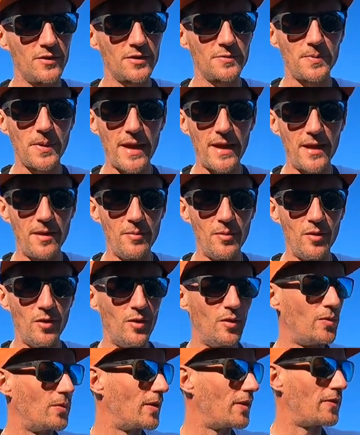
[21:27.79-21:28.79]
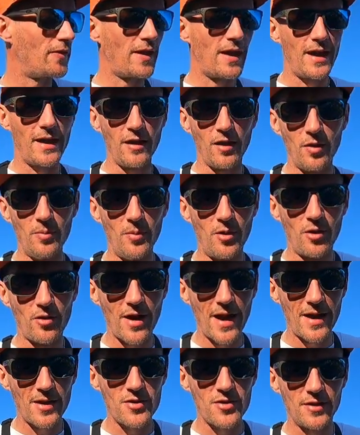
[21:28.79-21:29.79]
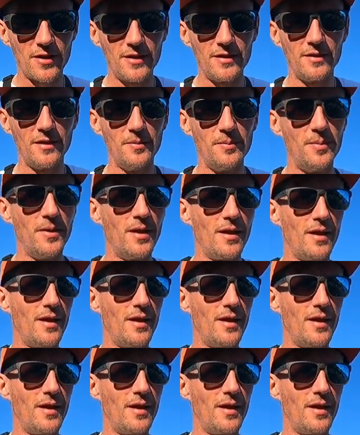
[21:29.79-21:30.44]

There's plenty more with a lot more action in them.